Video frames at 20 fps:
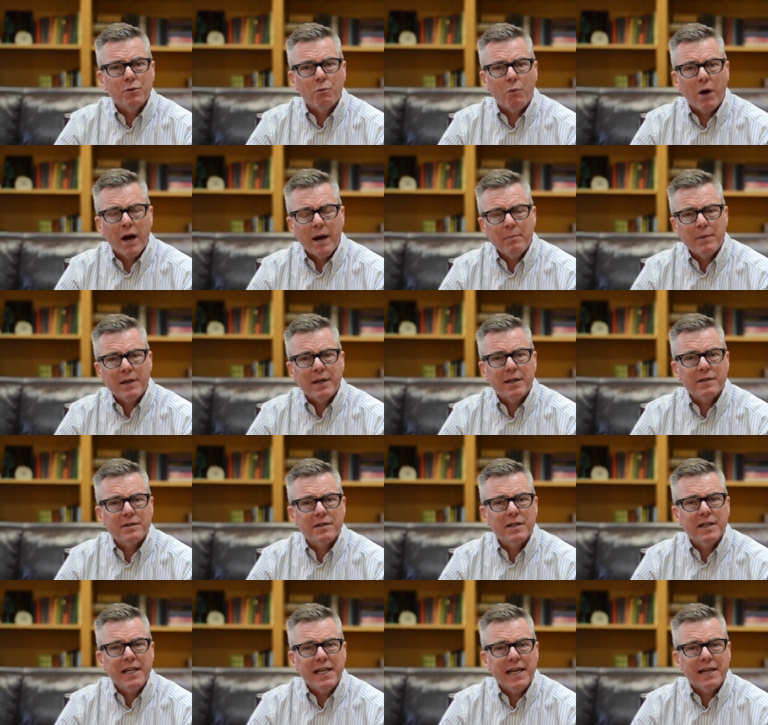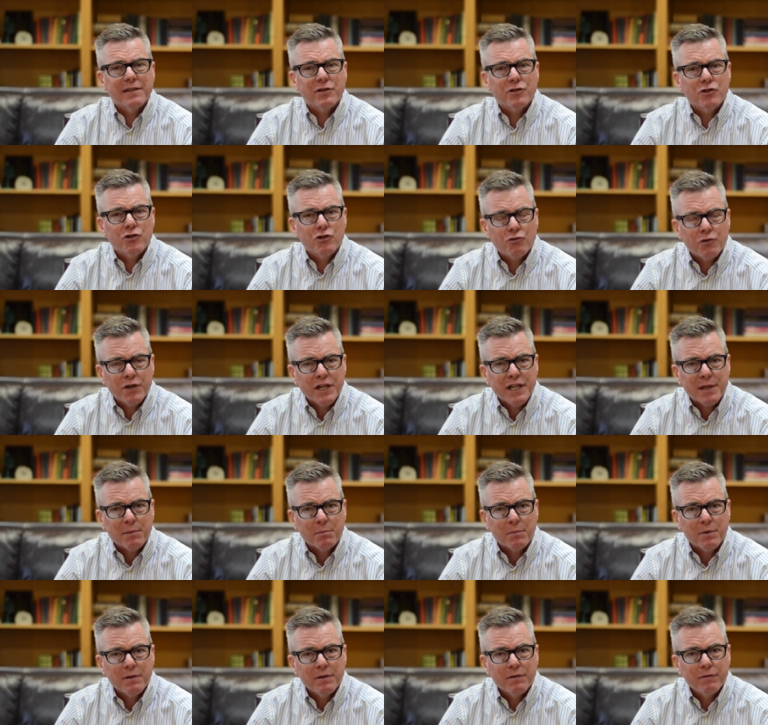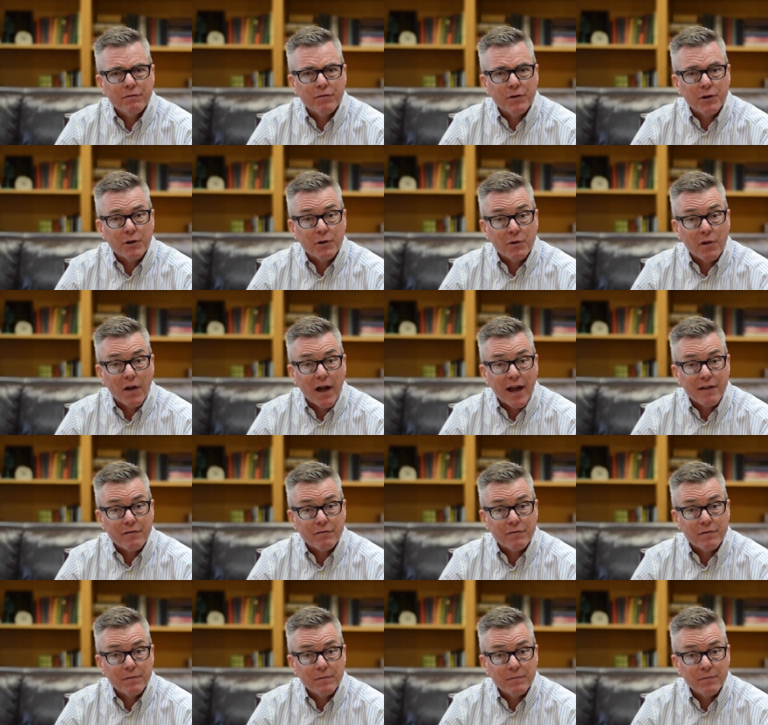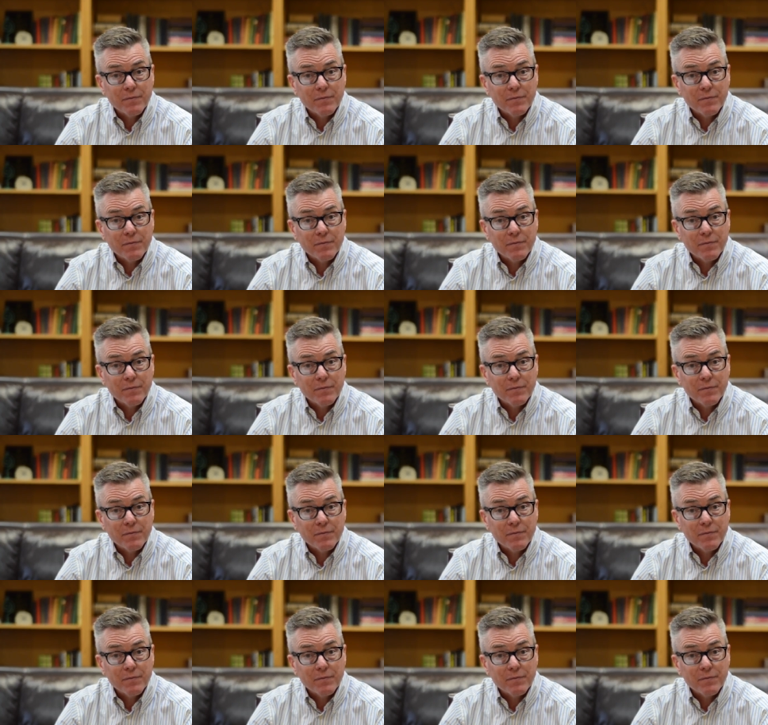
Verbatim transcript: Why? Because He has a dream for your life,